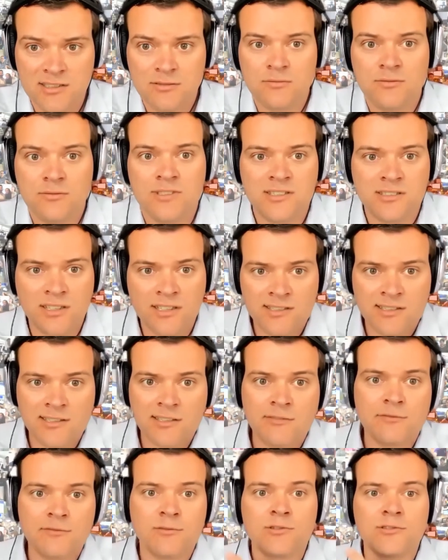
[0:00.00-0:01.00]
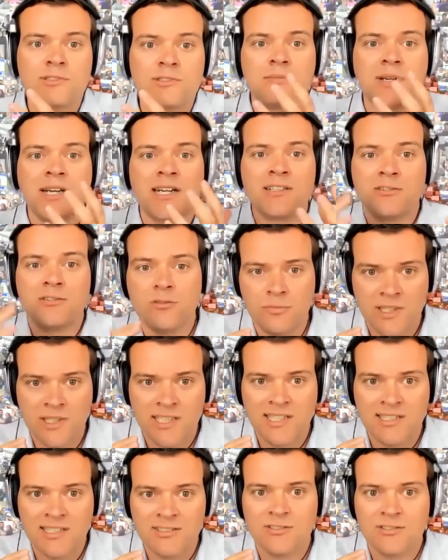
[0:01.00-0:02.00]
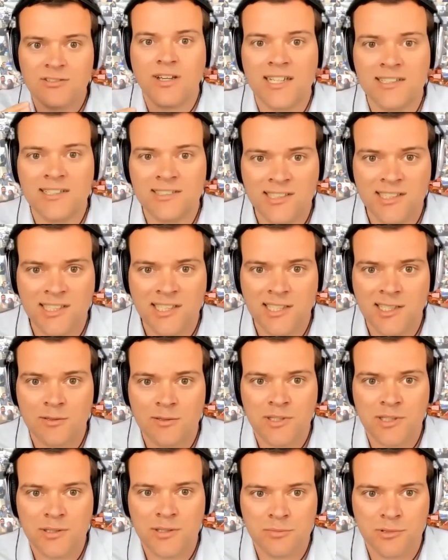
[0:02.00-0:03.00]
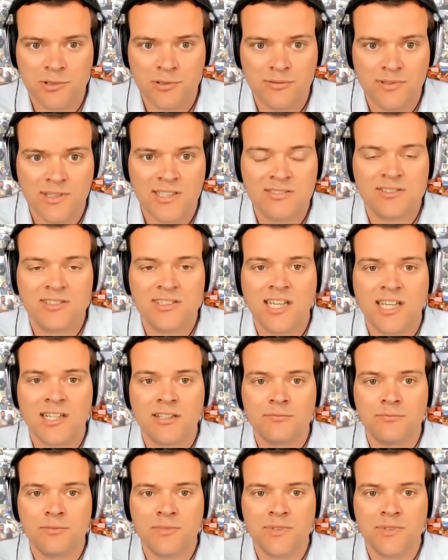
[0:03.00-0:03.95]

We start defaulting back to meetings to educate people instead of